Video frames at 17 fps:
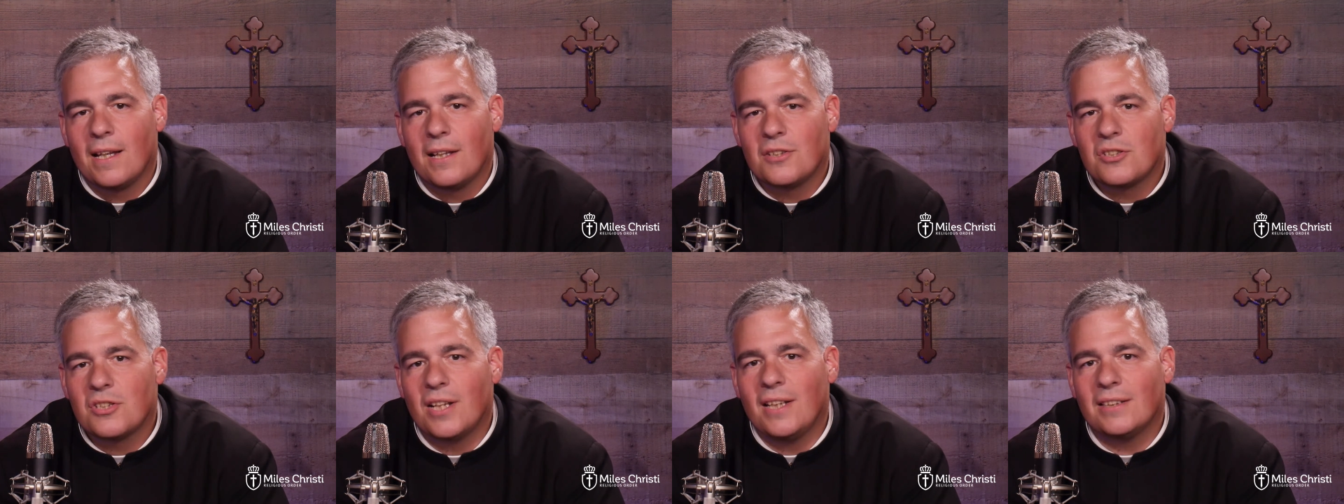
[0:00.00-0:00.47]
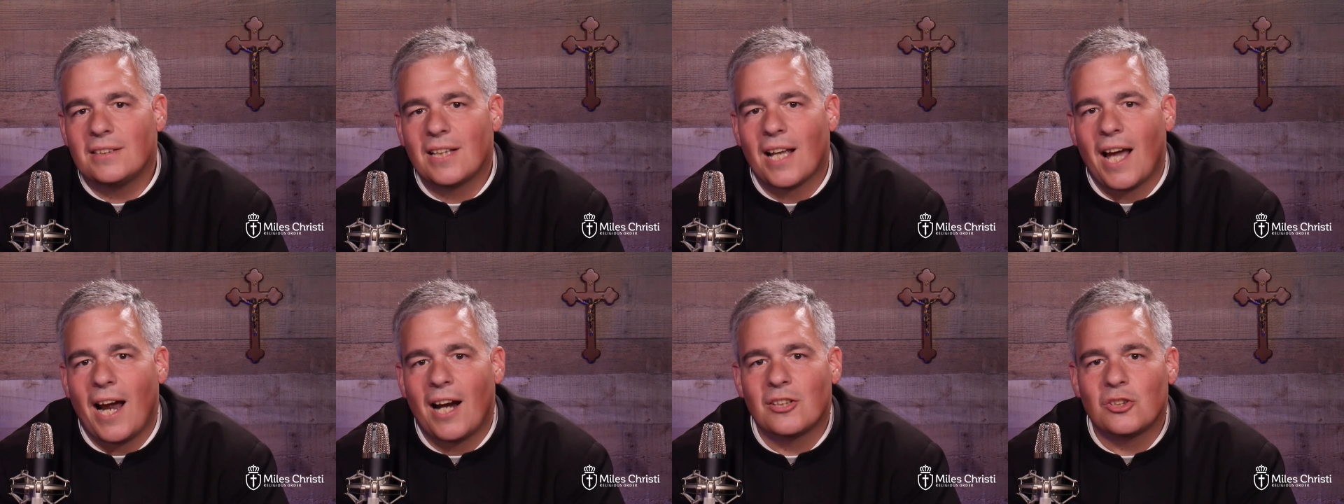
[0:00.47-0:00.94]
she's
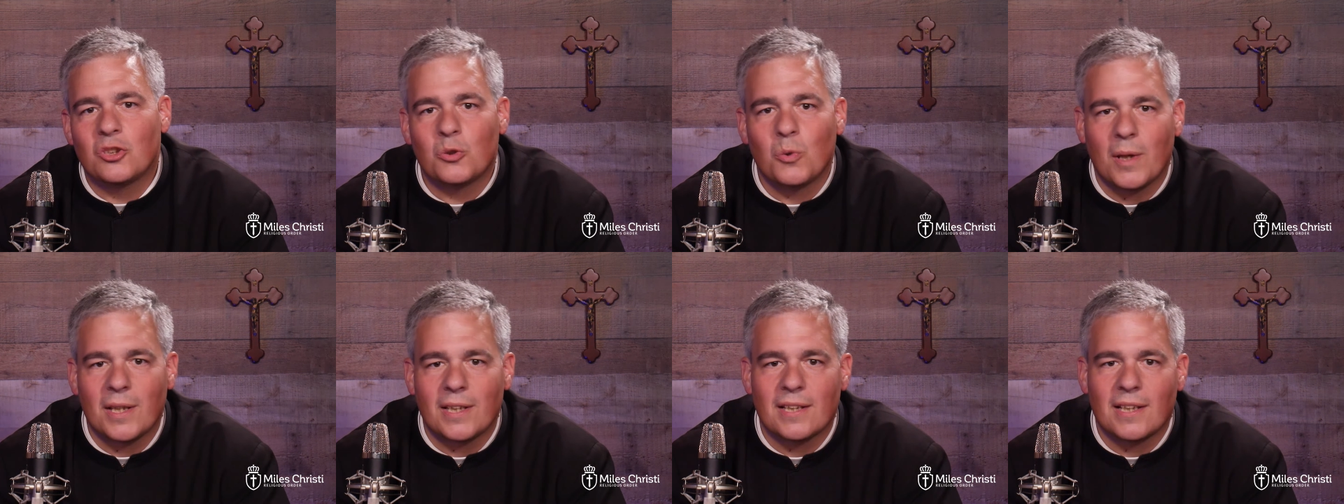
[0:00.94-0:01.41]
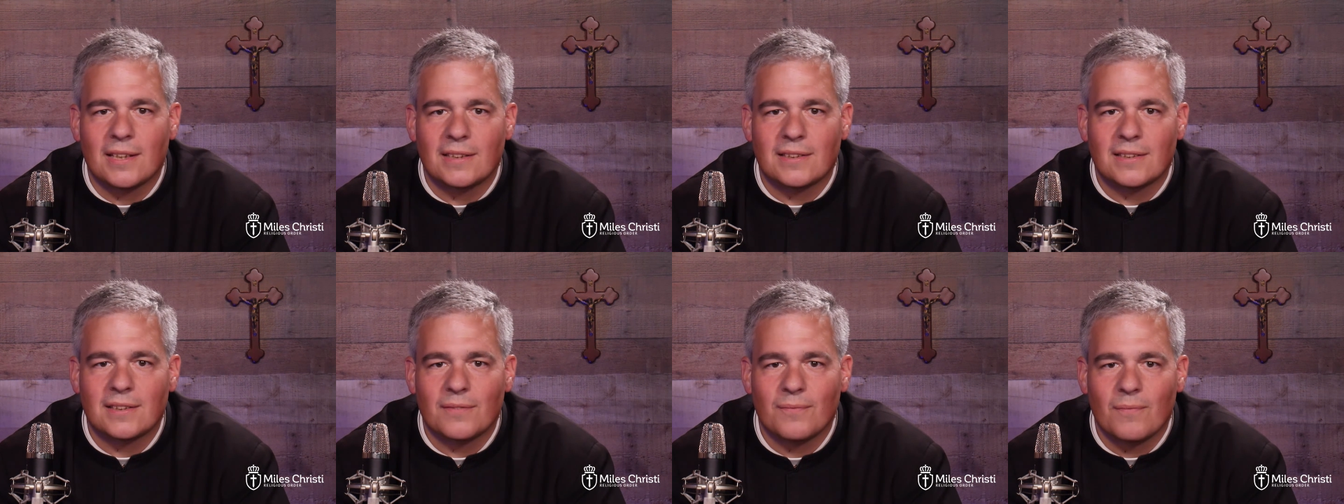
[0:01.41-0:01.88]
our
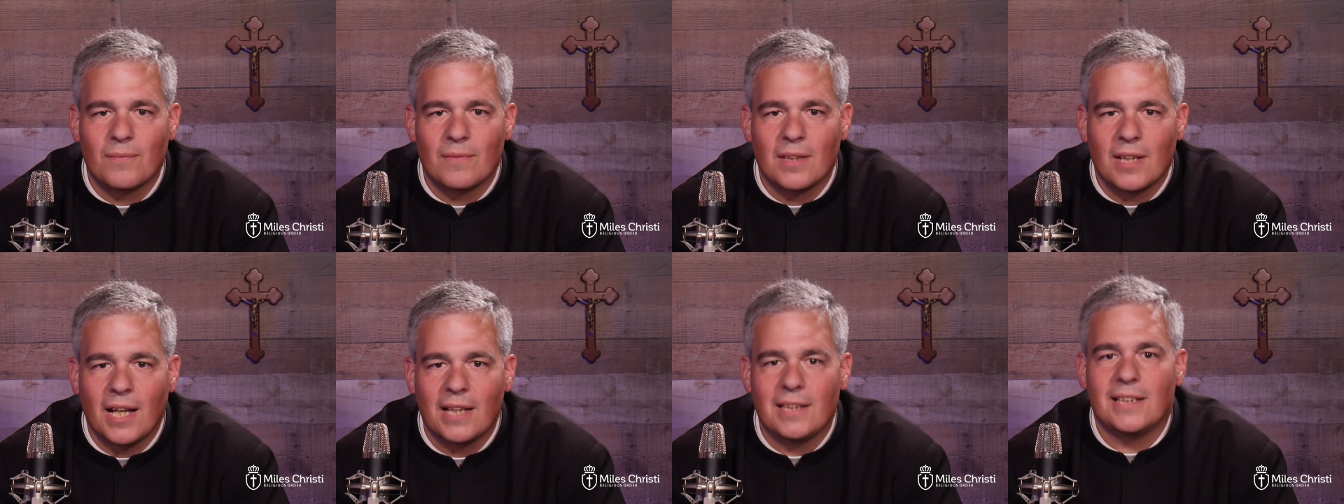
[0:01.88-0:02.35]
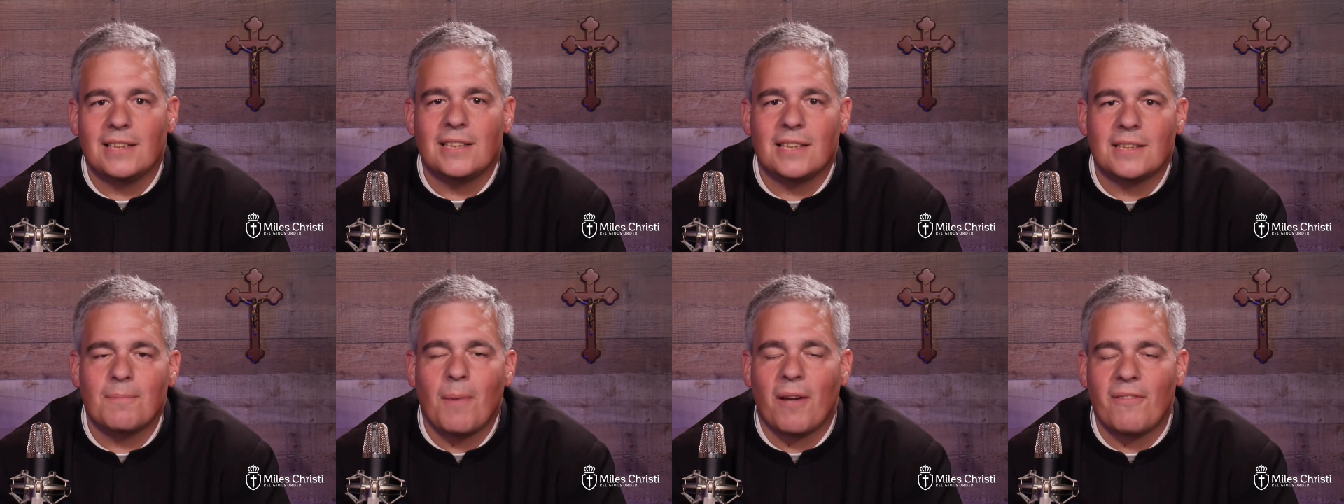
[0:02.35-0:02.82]
sweetness, and this
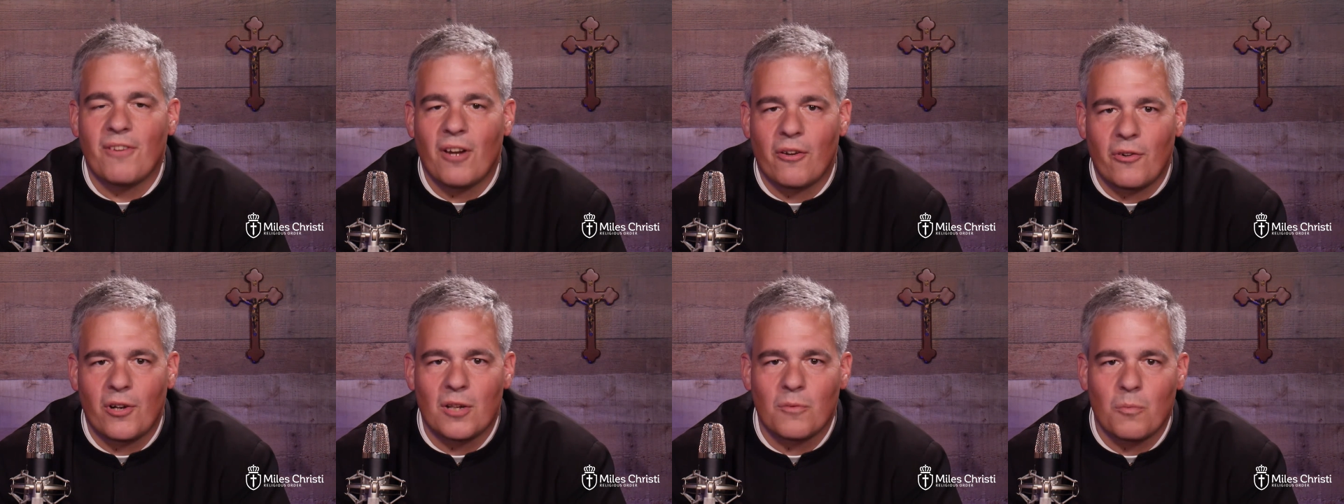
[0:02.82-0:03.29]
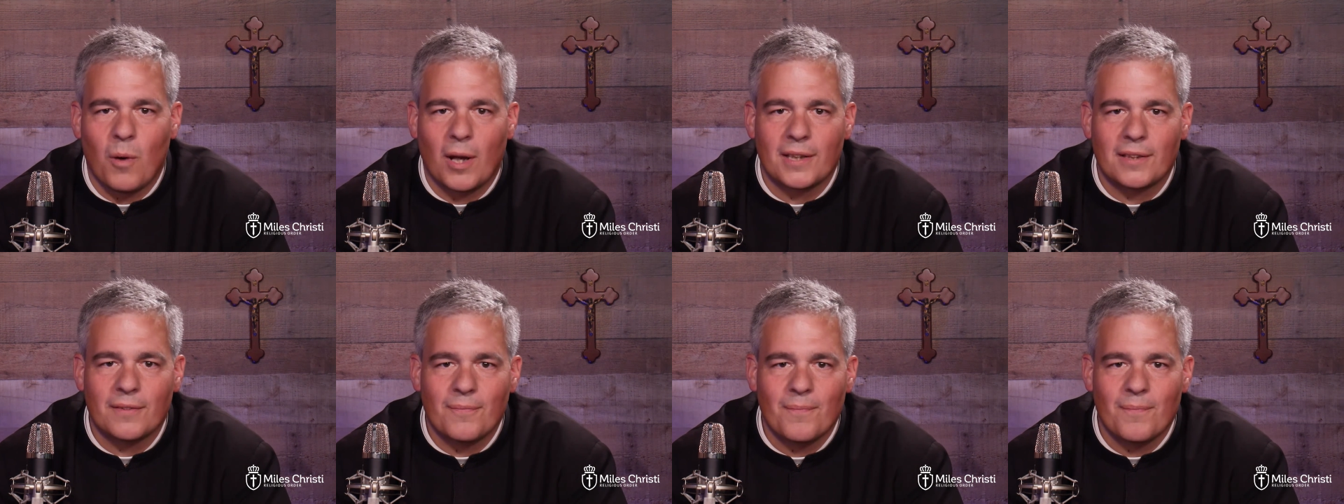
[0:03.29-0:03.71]
is my favorite one.